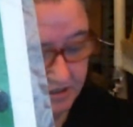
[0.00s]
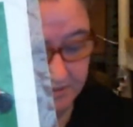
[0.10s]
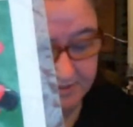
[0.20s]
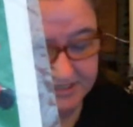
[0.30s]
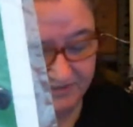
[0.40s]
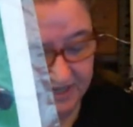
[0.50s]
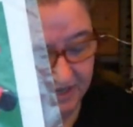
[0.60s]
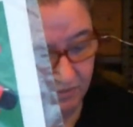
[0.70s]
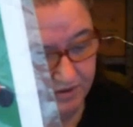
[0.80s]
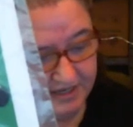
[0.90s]
Let me see if I
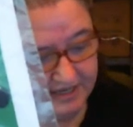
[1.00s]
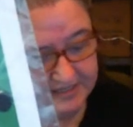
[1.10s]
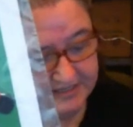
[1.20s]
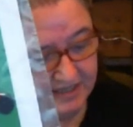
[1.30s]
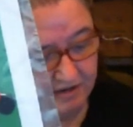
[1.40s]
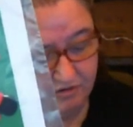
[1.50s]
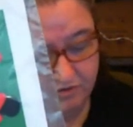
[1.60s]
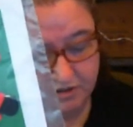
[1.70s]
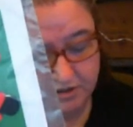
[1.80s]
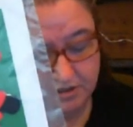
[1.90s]
got one that has the elf
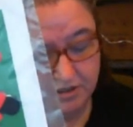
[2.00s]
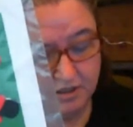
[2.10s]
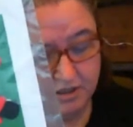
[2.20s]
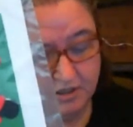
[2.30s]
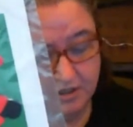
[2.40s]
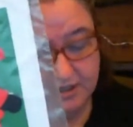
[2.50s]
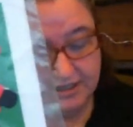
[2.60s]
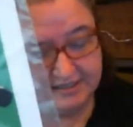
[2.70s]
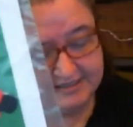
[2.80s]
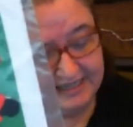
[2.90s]
on it.
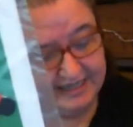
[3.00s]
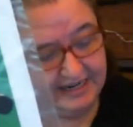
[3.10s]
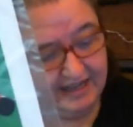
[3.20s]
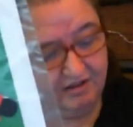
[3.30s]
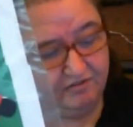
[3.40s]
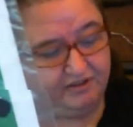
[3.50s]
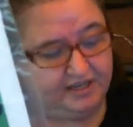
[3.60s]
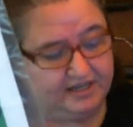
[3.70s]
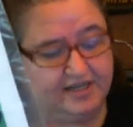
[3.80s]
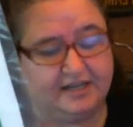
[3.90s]
A Santa
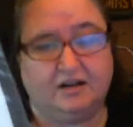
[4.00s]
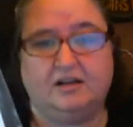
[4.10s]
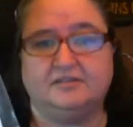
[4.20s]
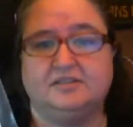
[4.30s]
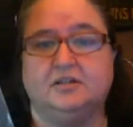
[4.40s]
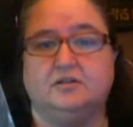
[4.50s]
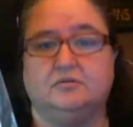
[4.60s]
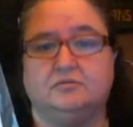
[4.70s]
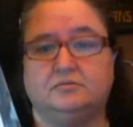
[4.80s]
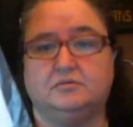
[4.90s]
outfit and
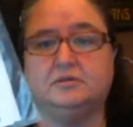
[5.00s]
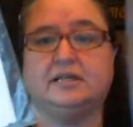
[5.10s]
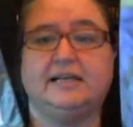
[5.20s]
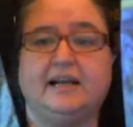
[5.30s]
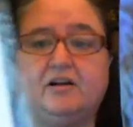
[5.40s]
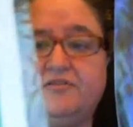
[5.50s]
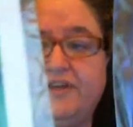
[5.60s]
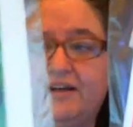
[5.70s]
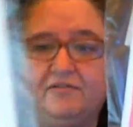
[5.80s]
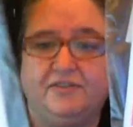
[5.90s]
also an elf
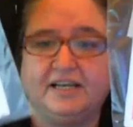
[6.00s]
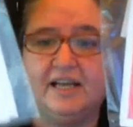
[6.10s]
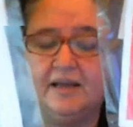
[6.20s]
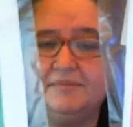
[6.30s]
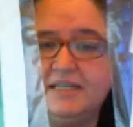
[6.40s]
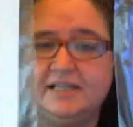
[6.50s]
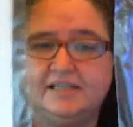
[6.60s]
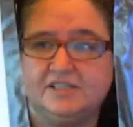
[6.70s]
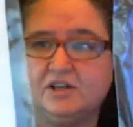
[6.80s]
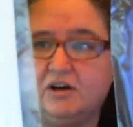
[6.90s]
outfit comes in
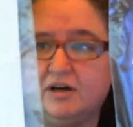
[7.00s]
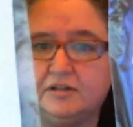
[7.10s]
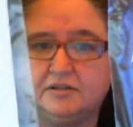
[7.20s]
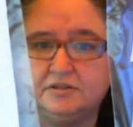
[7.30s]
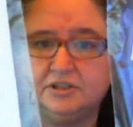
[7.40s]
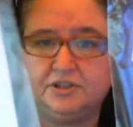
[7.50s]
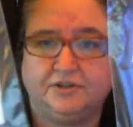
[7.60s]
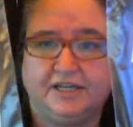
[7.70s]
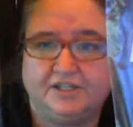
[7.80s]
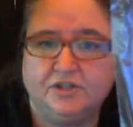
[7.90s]
this card. So you
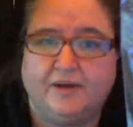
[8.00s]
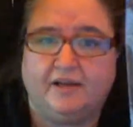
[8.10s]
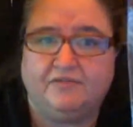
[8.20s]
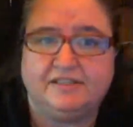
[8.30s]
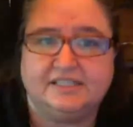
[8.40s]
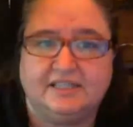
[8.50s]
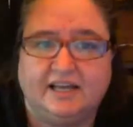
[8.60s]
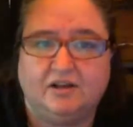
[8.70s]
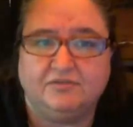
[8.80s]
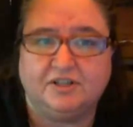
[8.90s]
get 2 outfits. See the
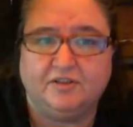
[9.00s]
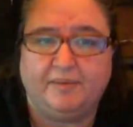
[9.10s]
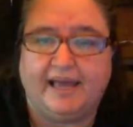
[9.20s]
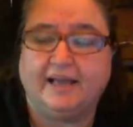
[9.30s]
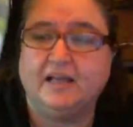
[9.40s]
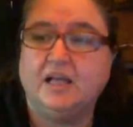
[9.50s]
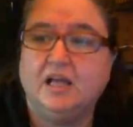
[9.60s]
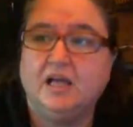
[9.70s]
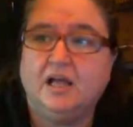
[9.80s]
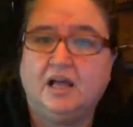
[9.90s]
elf's on the back.
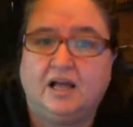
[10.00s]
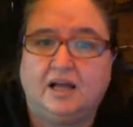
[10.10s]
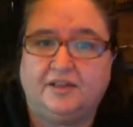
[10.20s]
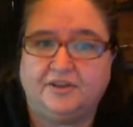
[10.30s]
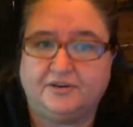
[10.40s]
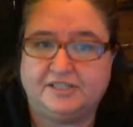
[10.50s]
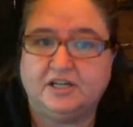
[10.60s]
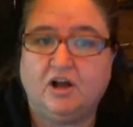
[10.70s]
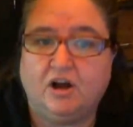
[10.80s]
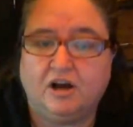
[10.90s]
There is a
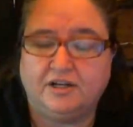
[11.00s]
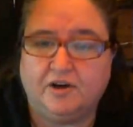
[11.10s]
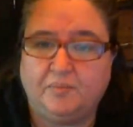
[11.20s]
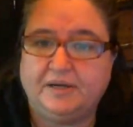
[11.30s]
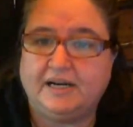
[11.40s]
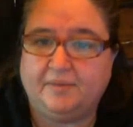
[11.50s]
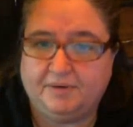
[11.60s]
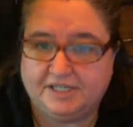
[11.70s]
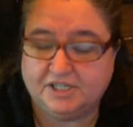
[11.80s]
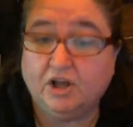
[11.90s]
card. You open it up. It
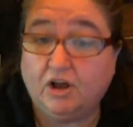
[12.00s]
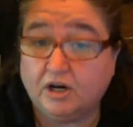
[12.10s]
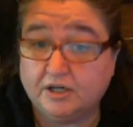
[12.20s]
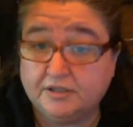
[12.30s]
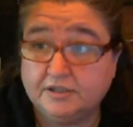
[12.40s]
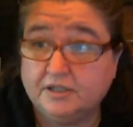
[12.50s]
is a card.